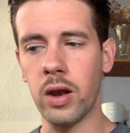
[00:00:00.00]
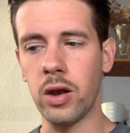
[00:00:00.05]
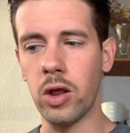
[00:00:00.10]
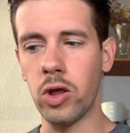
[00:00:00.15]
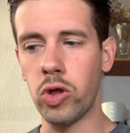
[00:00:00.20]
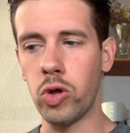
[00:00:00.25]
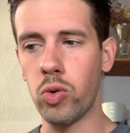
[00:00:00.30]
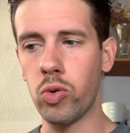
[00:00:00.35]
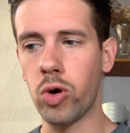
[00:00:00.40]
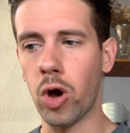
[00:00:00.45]

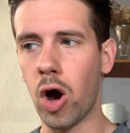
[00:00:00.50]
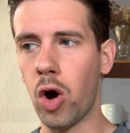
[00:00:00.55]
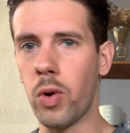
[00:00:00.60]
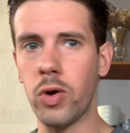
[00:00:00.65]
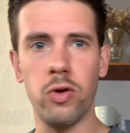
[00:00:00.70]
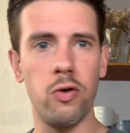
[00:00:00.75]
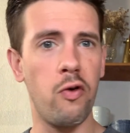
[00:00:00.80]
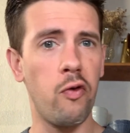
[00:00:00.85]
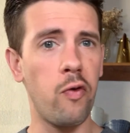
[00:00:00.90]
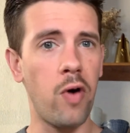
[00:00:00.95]
you go and
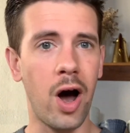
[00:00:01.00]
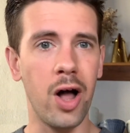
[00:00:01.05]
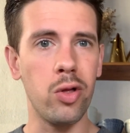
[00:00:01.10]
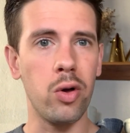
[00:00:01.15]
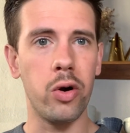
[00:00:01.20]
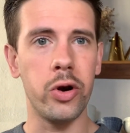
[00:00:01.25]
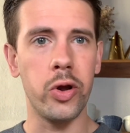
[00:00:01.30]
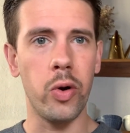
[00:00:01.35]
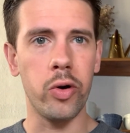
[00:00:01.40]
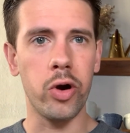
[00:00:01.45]
you follow
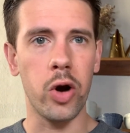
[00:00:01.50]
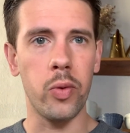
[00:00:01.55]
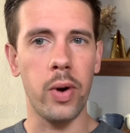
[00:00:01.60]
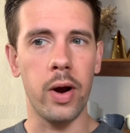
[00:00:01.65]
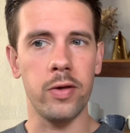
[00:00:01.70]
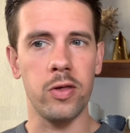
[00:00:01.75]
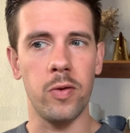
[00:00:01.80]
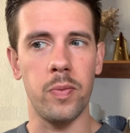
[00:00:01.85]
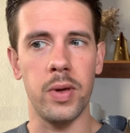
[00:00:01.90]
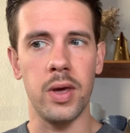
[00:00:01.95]
a yogurt
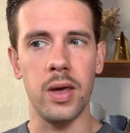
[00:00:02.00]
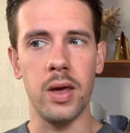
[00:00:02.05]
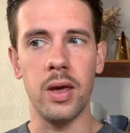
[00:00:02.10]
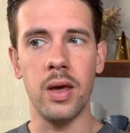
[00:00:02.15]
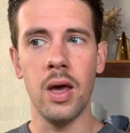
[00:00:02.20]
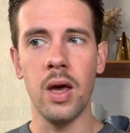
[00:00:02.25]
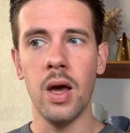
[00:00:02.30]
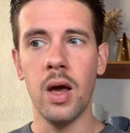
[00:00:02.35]
recipe